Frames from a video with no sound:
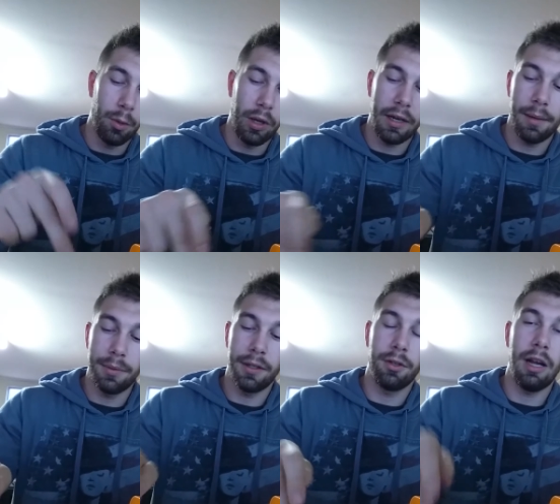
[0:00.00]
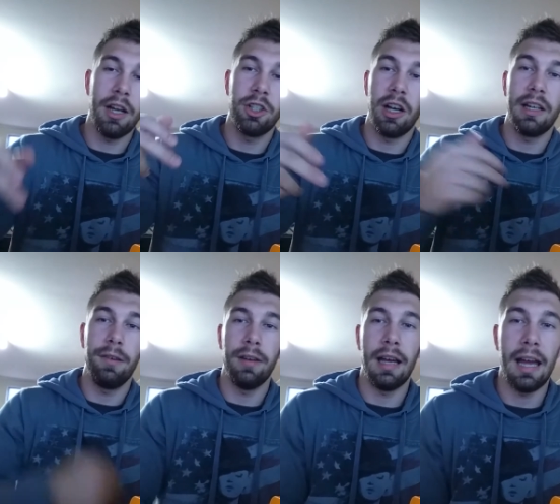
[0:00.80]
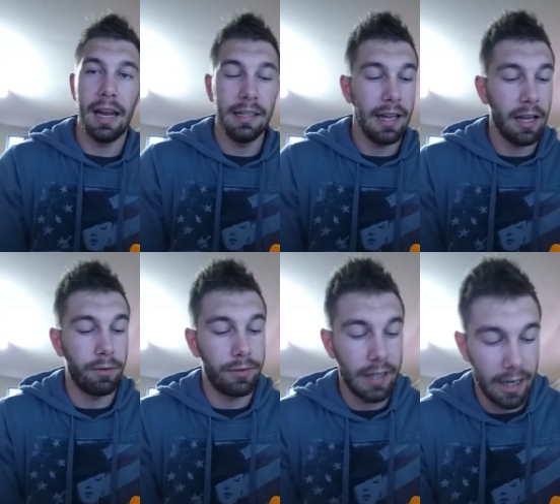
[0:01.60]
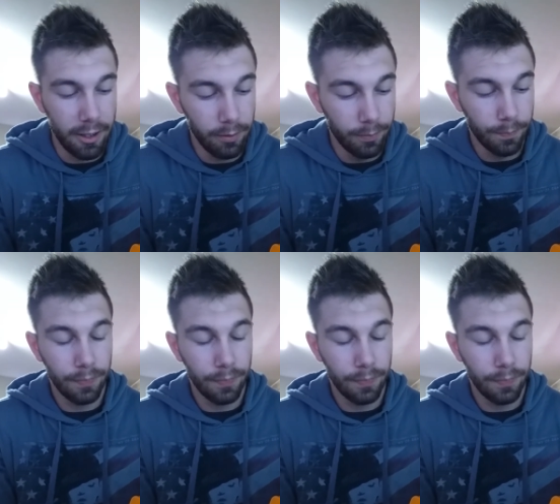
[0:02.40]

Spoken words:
When it comes to crash, I give it an 8 out of 10.